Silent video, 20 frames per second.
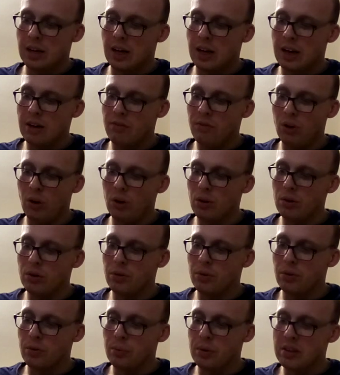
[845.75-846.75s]
I have not
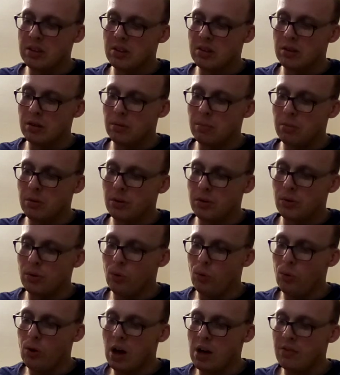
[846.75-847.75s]
learned wisdom,
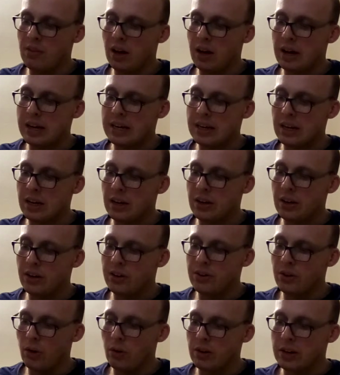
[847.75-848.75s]
nor have I
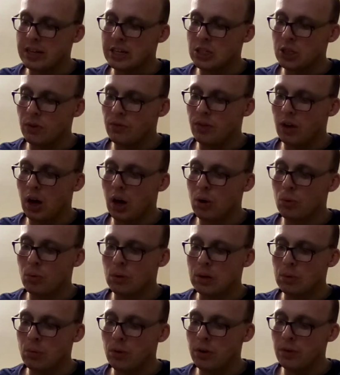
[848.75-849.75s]
knowledge of the
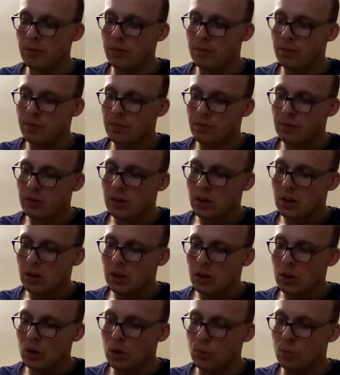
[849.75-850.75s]
Holy One,
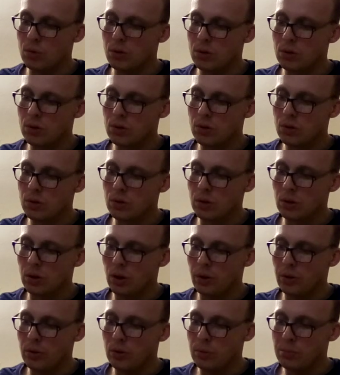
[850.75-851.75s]
who has
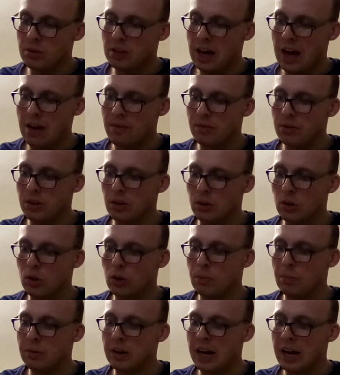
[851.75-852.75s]
gone up to heaven and
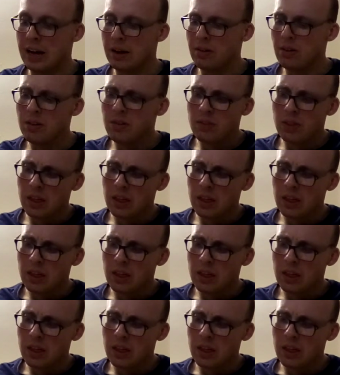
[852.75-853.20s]
come down.